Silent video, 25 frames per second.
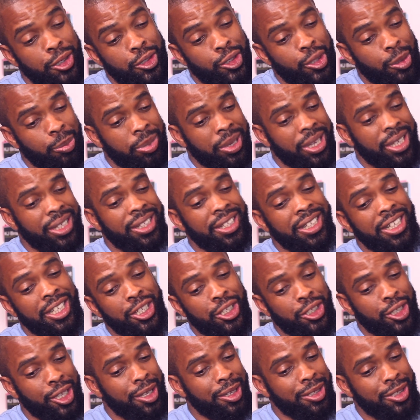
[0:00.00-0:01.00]
Used to be a
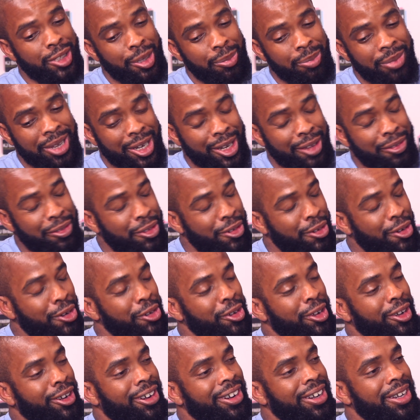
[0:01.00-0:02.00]
teacher, so a man after your
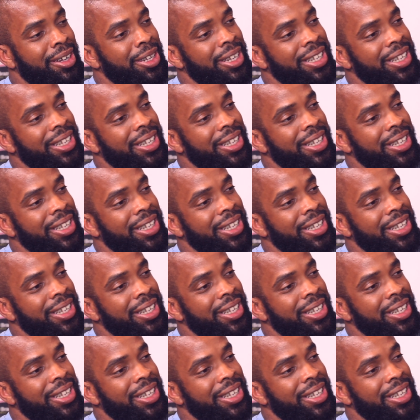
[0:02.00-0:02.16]
own heart.